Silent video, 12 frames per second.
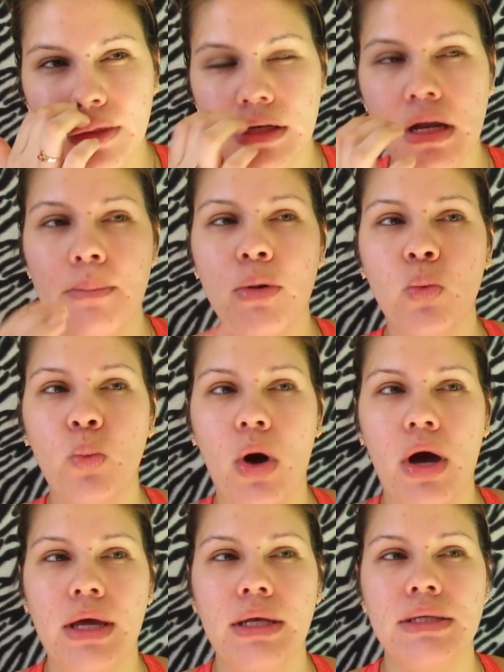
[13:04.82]
number
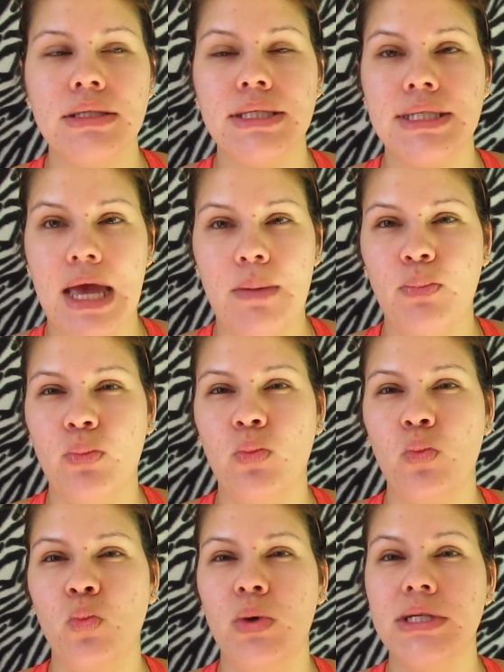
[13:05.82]
1 step
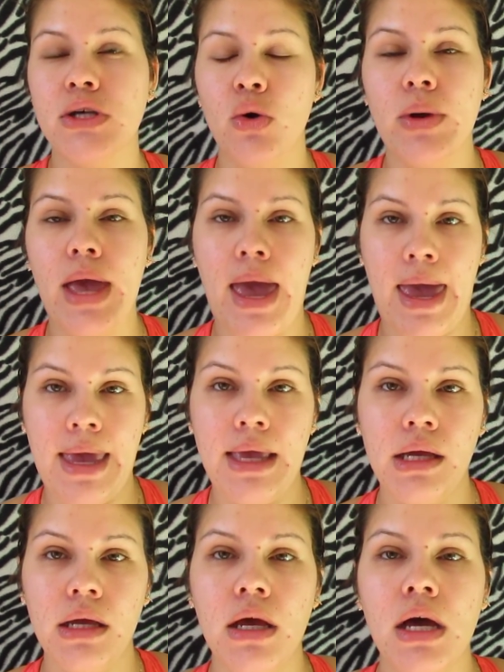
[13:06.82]
was
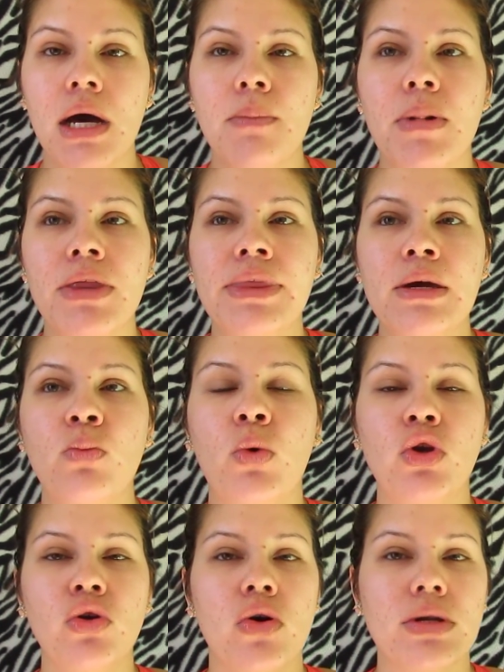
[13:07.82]
okay, but then
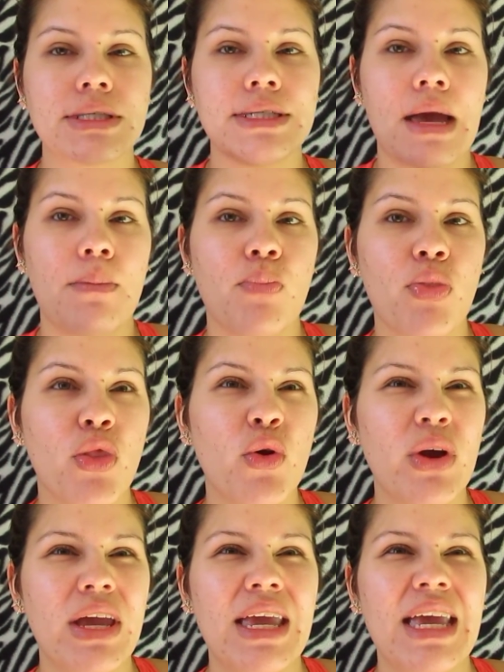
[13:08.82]
when you go to step
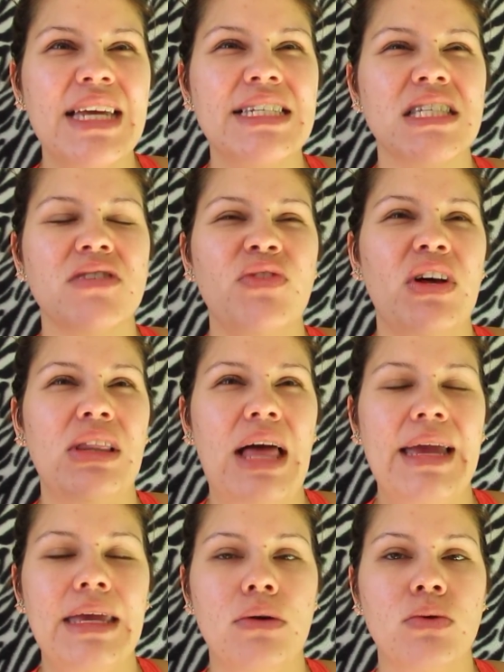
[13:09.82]
3, it just felt
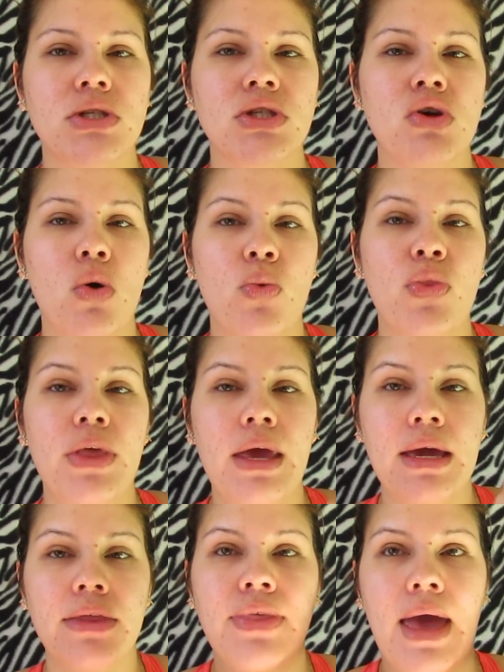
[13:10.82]
like it was so
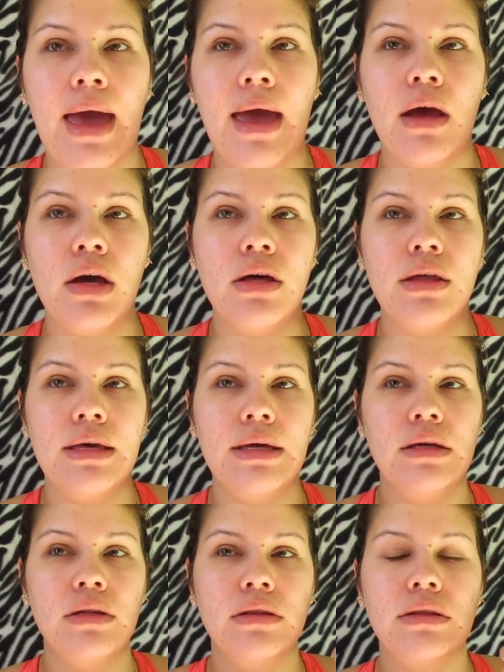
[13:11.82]
thick that
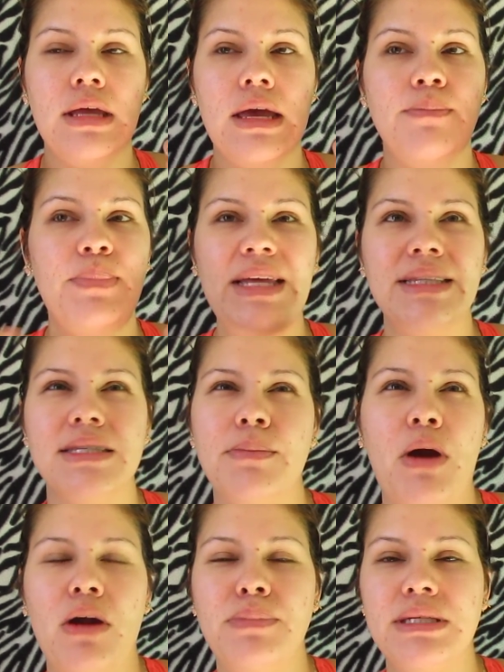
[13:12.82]
it beats the
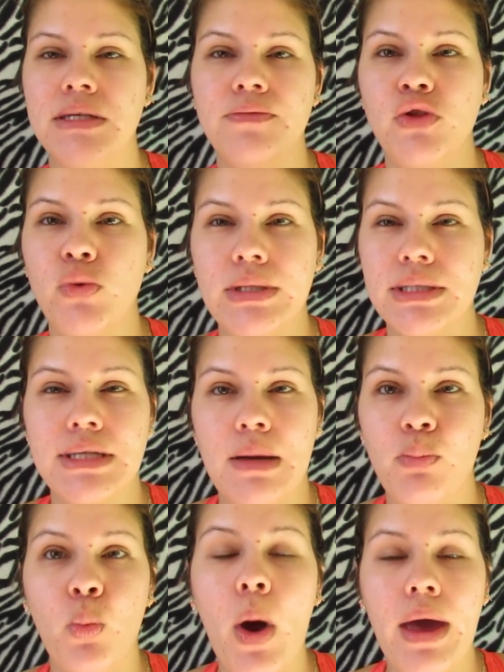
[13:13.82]
purpose of doing
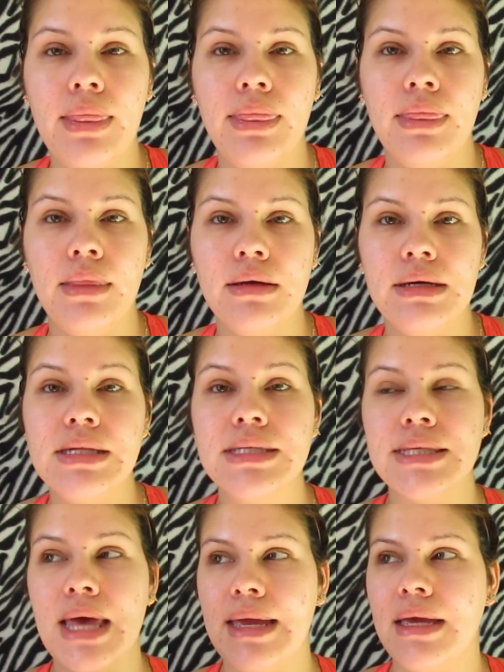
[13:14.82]
step 1.
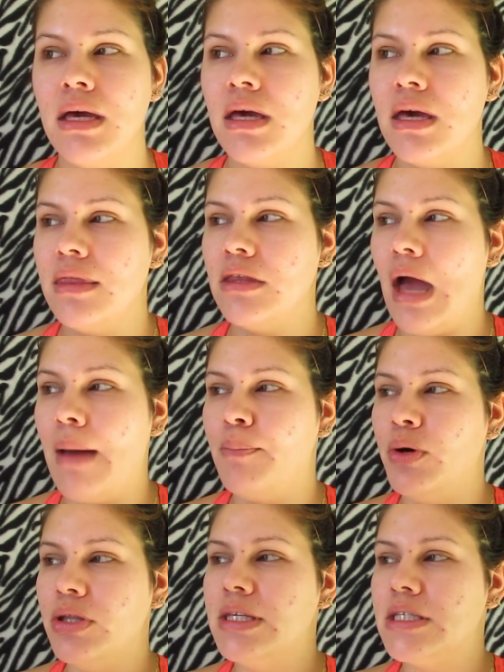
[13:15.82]
It's like I
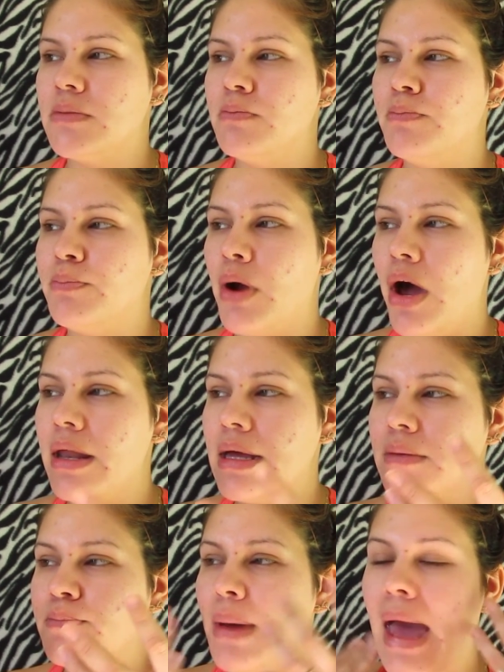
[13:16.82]
put this
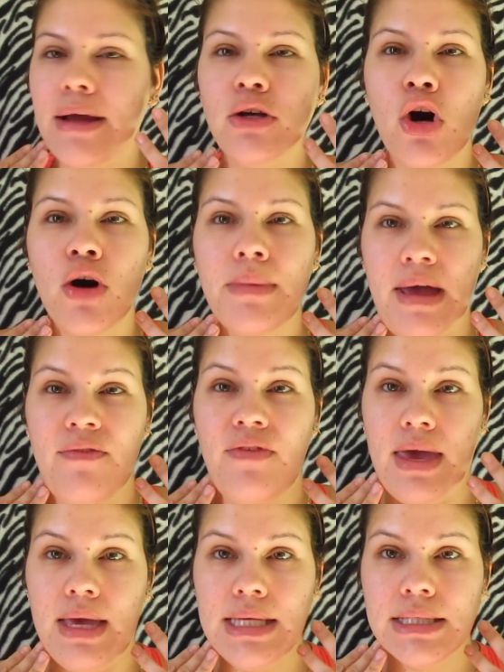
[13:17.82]
product back on my
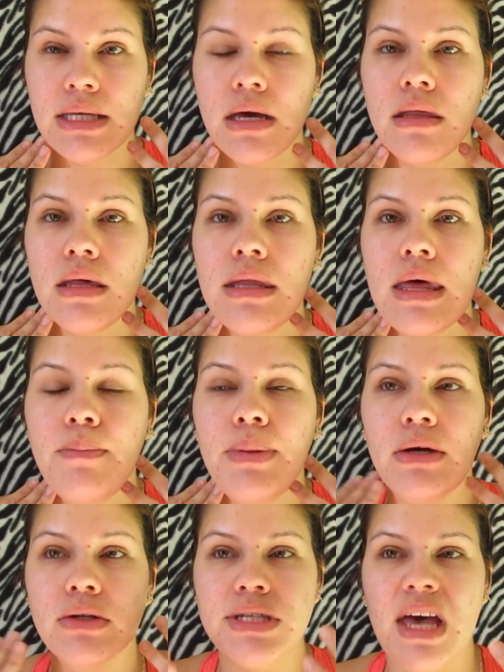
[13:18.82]
face, and then it
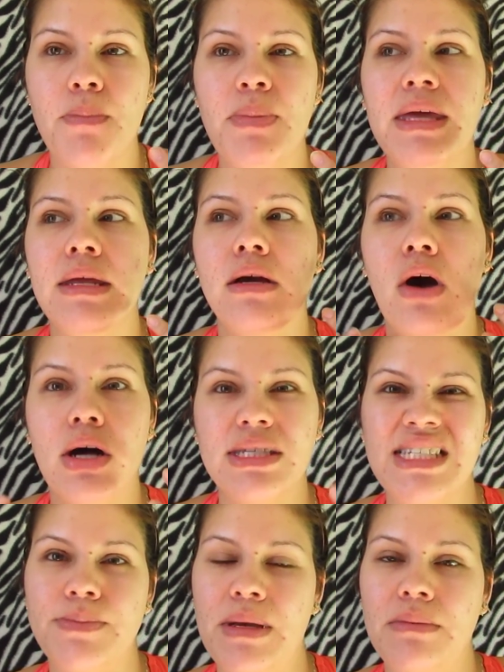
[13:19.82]
builds up and it
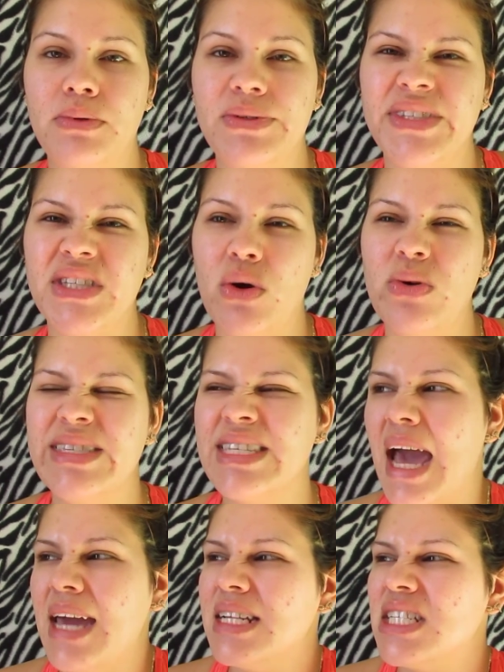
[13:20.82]
causes pimples. So it's
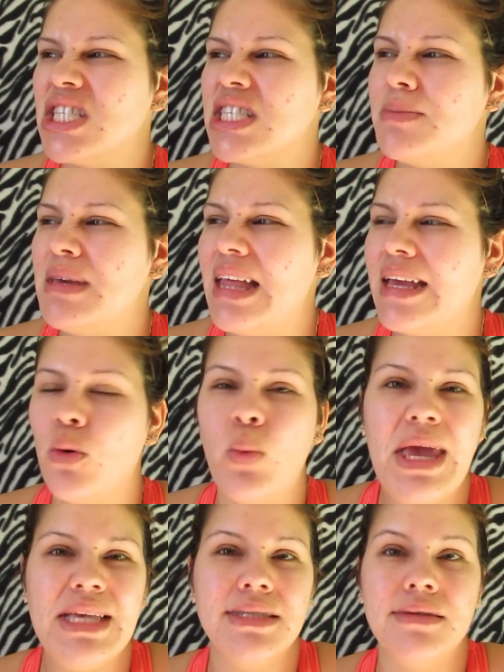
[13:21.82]
kind of just, to me, like a
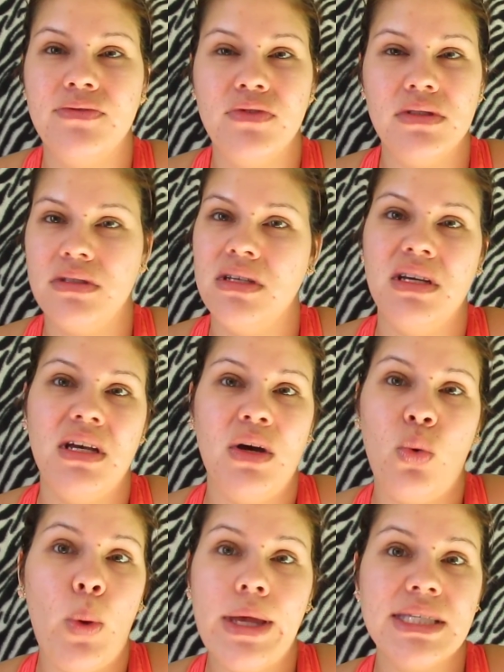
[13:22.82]
waste of
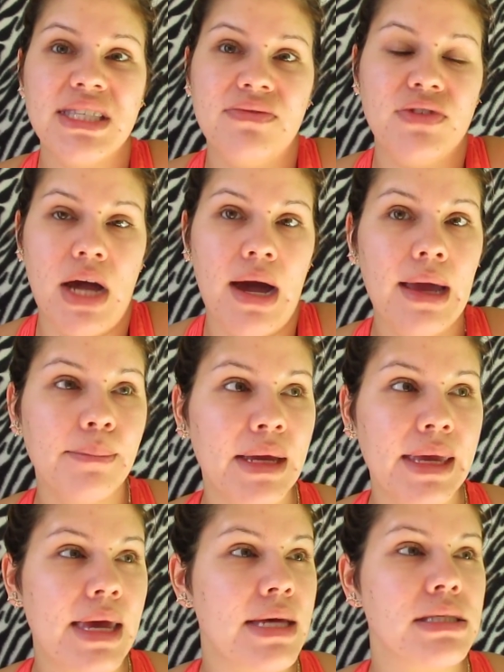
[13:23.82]
time, I
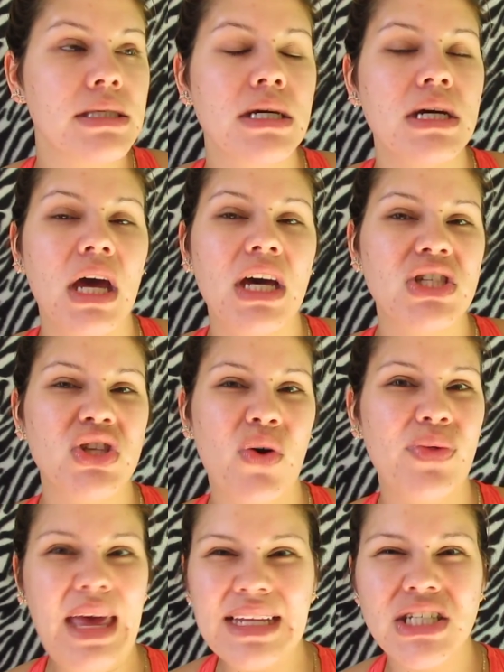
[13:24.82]
guess. So
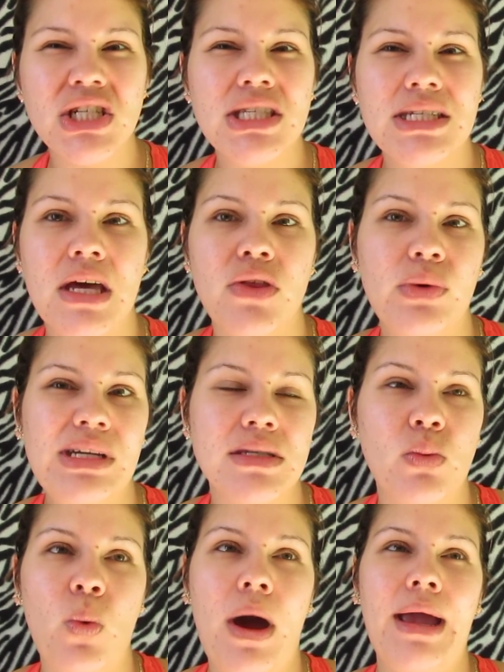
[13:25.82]
that's just another
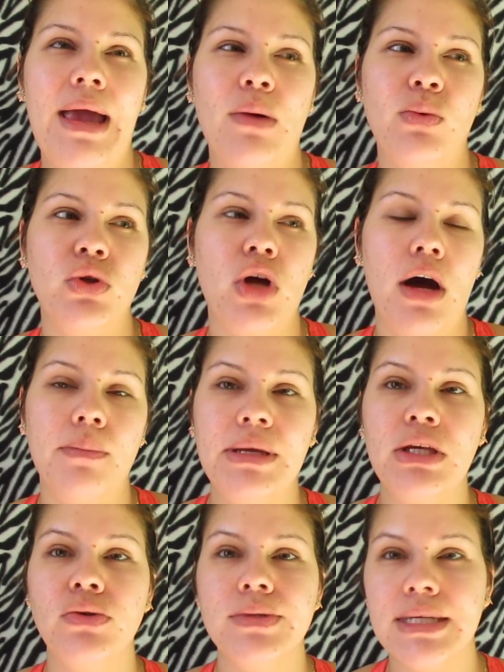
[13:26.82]
reason why I will not be
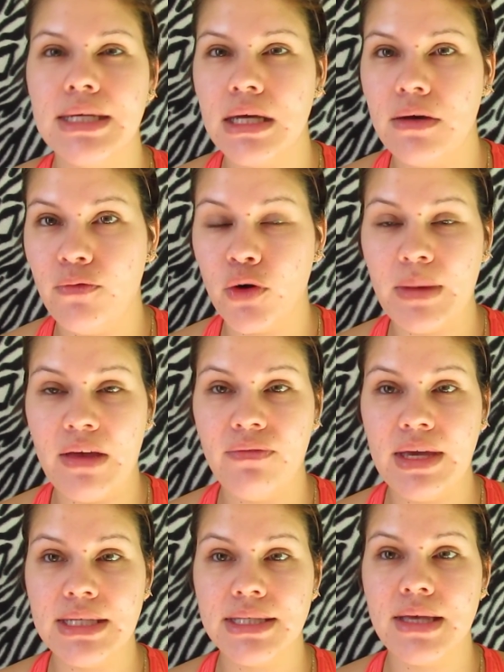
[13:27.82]
using it for my
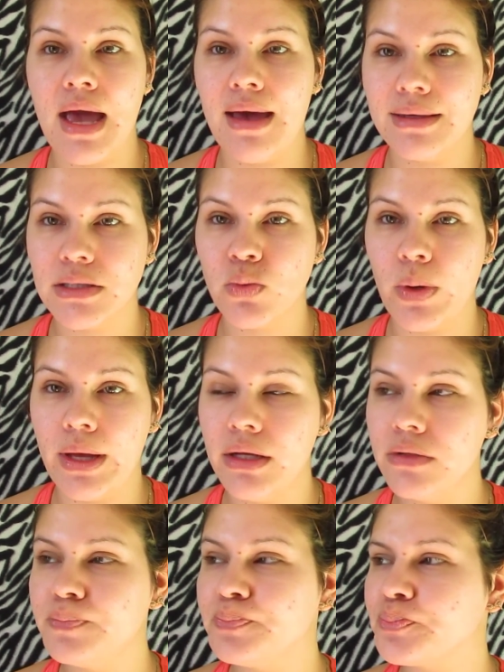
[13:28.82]
face as
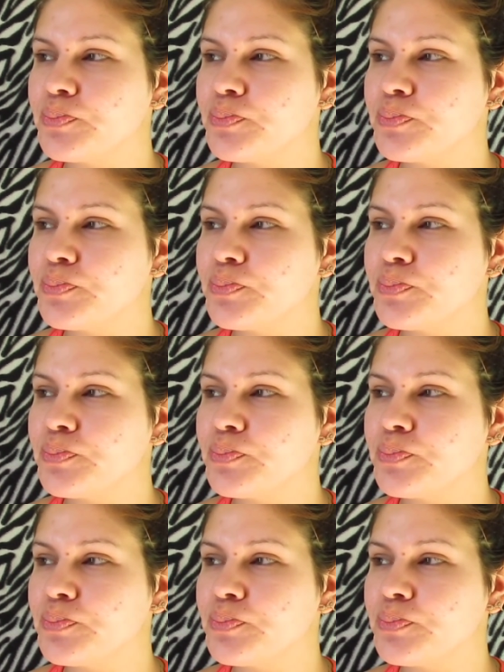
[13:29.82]
well.